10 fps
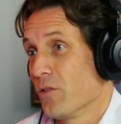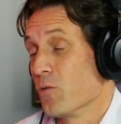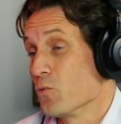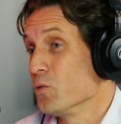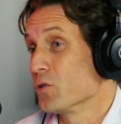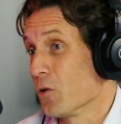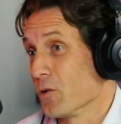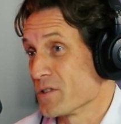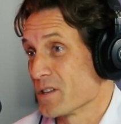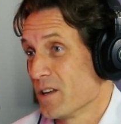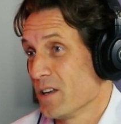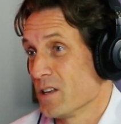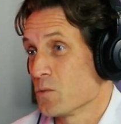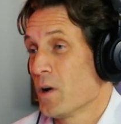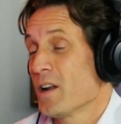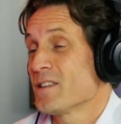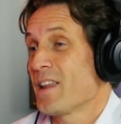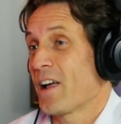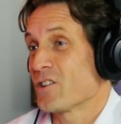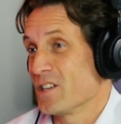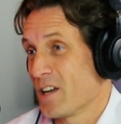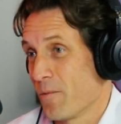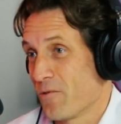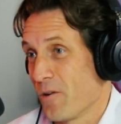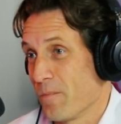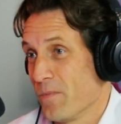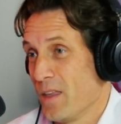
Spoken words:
the root cause, is where does it actually come from?